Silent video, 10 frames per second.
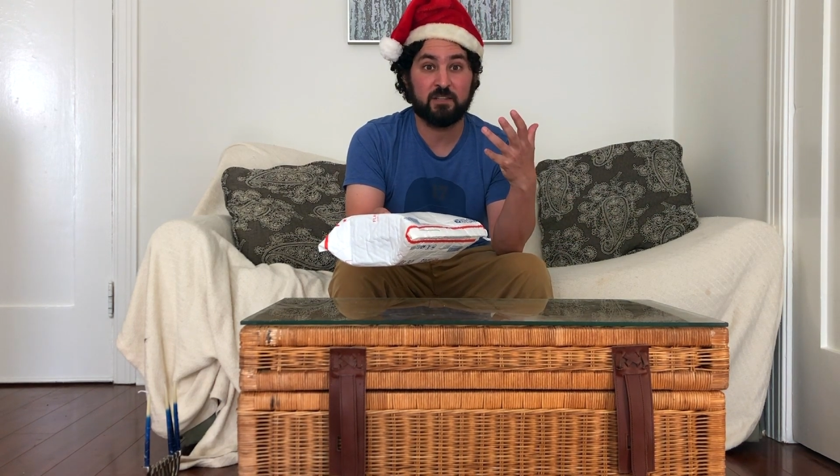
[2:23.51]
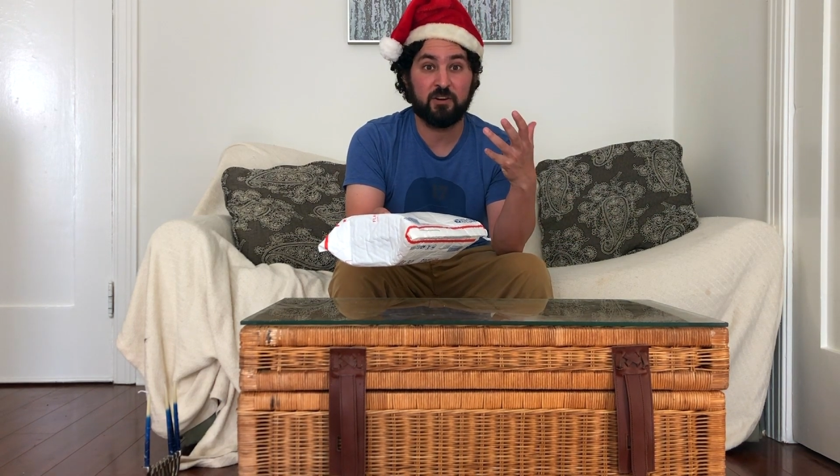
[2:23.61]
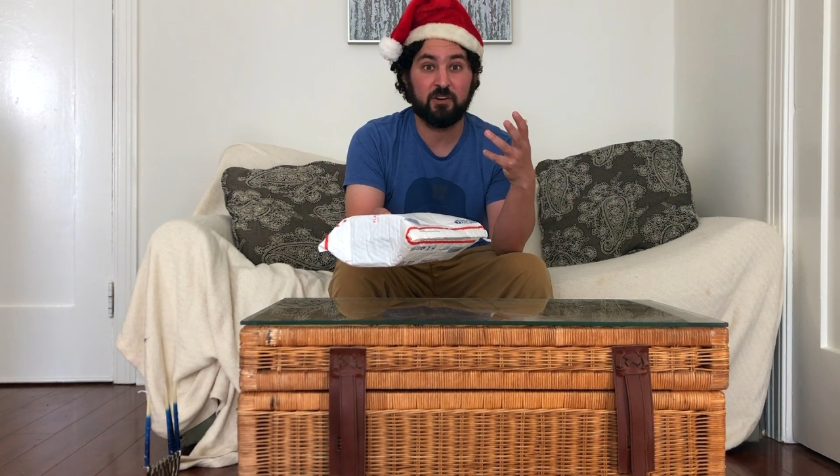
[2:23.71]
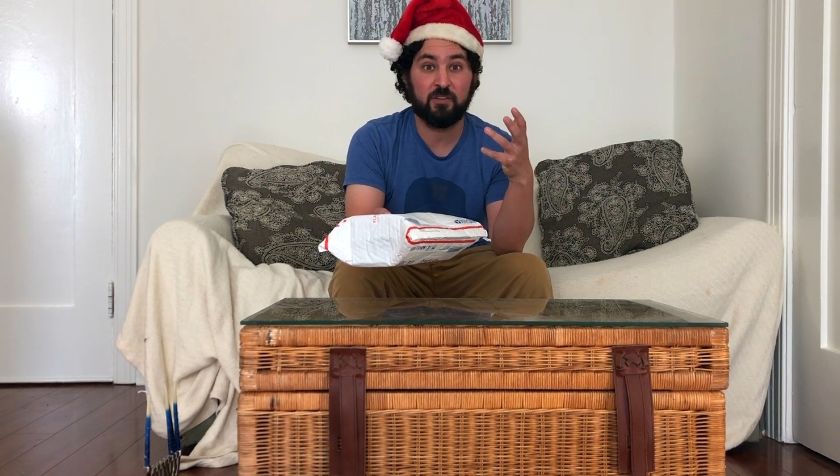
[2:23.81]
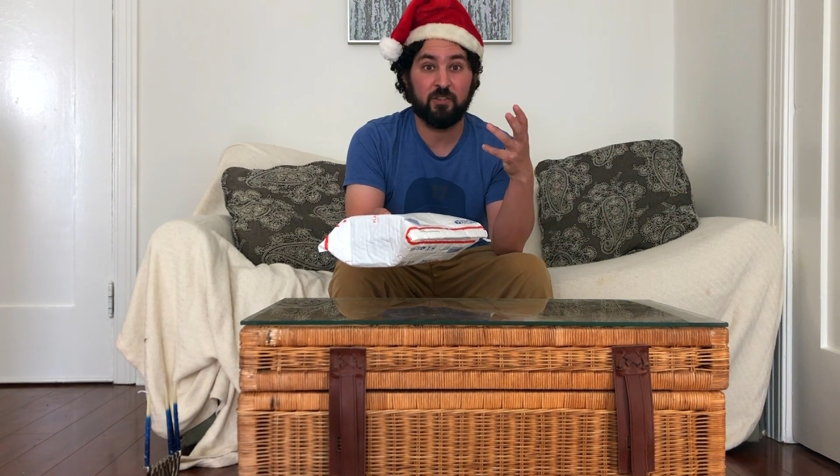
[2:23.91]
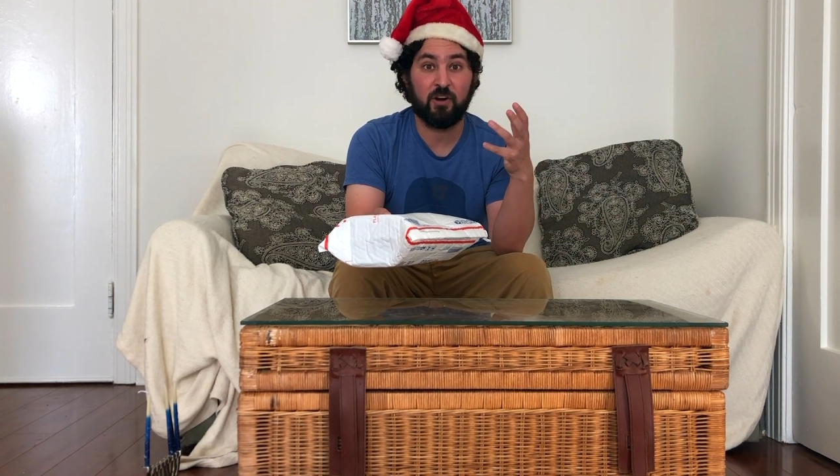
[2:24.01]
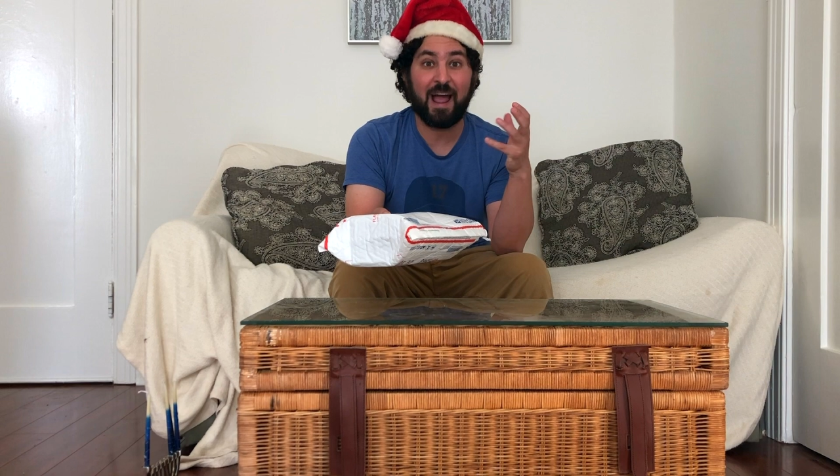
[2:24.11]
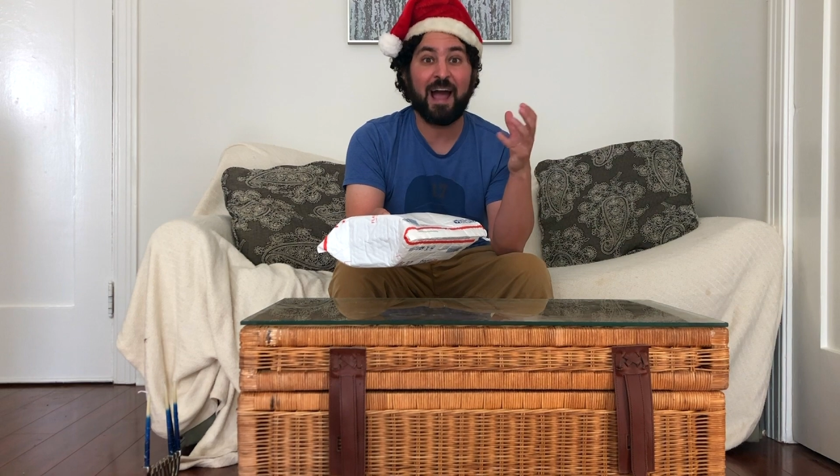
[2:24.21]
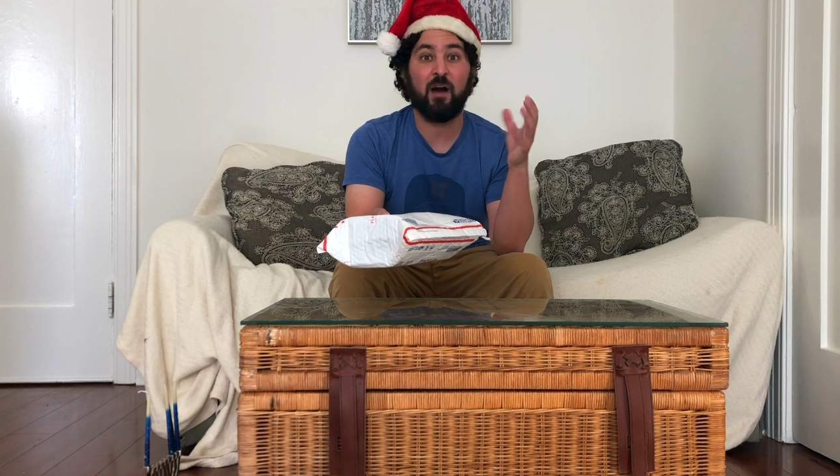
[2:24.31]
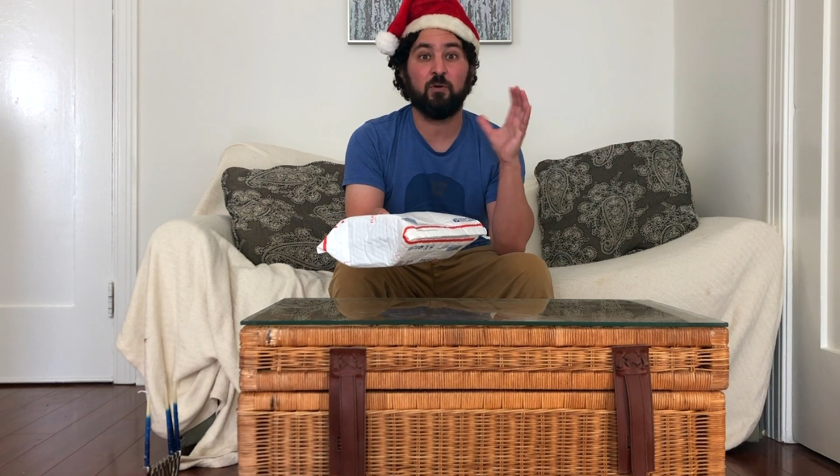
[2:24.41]
they're
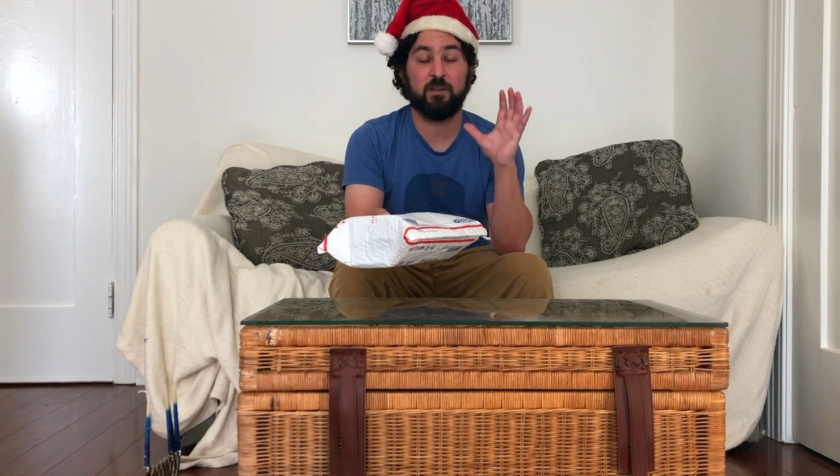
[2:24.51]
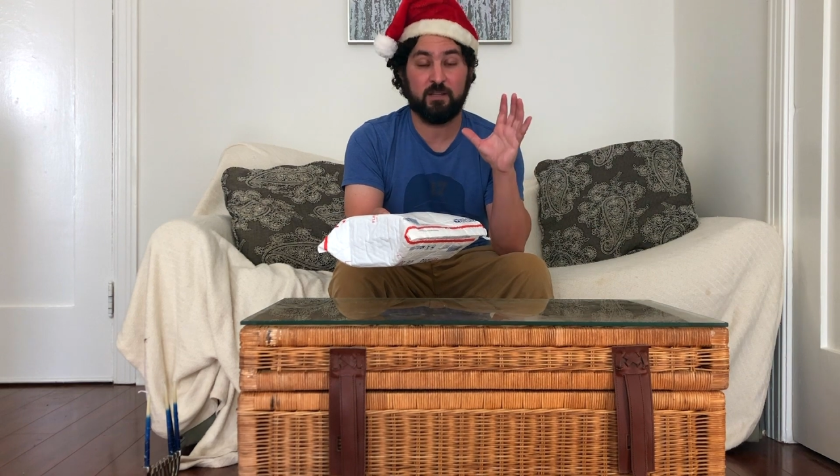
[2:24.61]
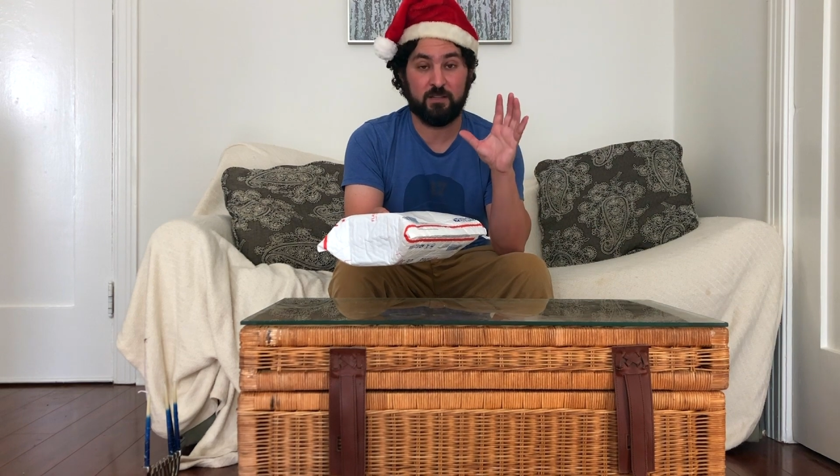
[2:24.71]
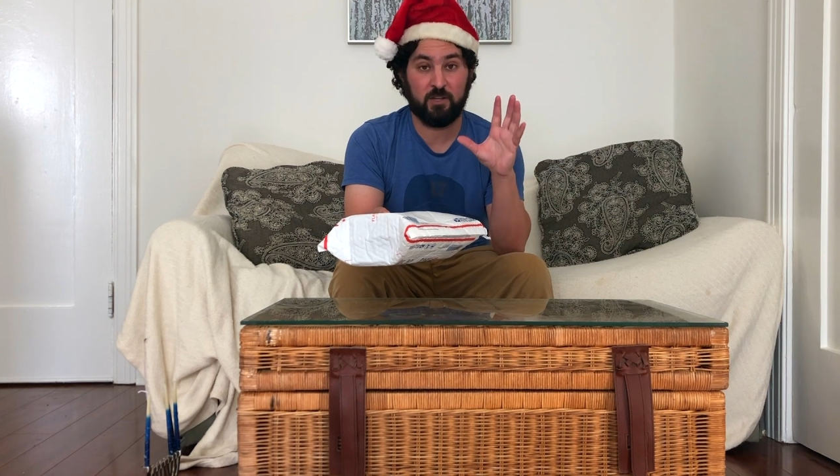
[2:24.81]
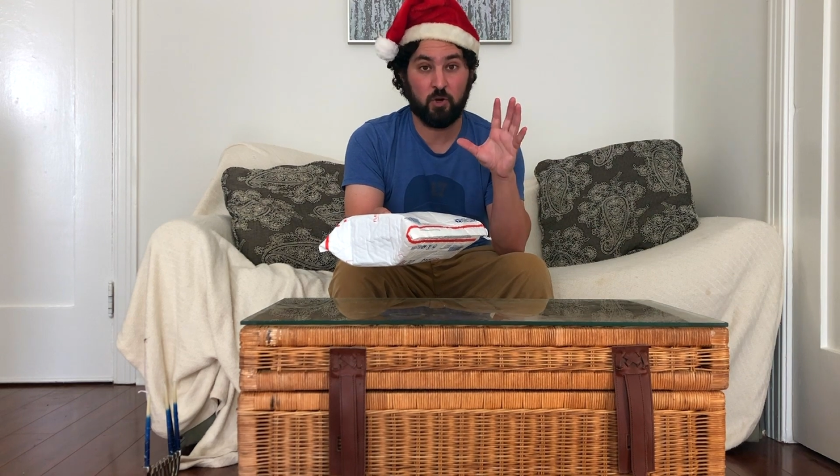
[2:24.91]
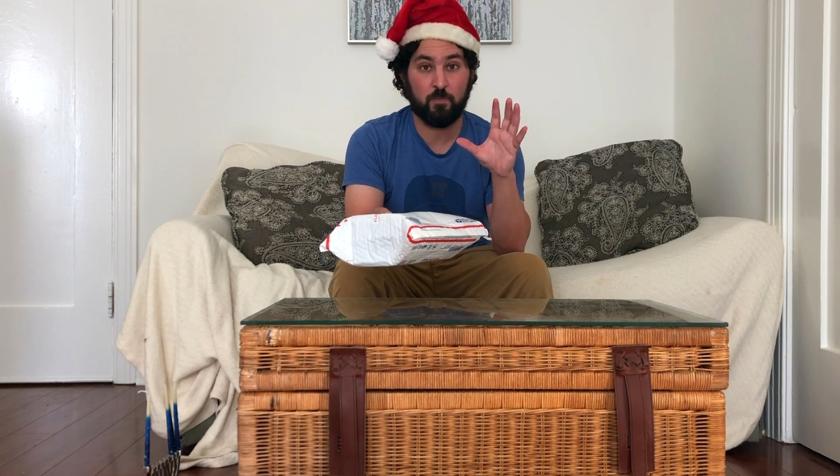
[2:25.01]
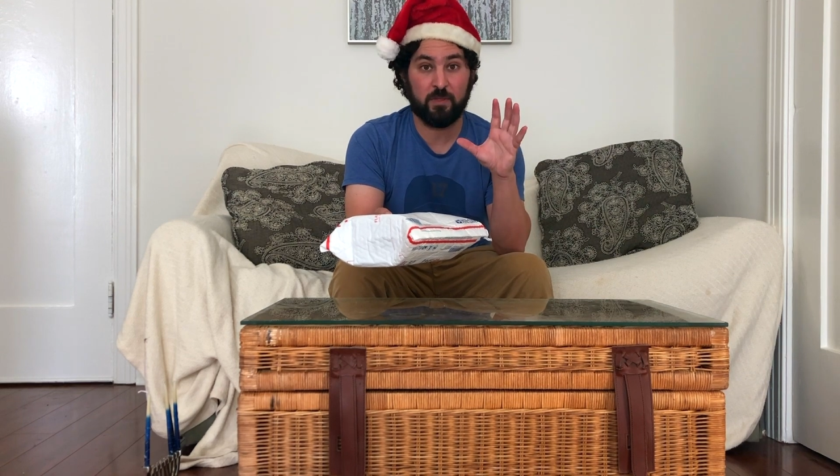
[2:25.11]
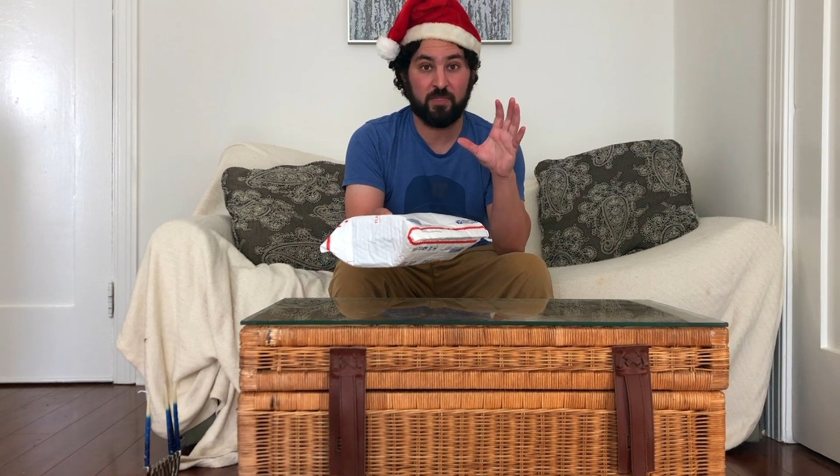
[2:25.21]
out in the open.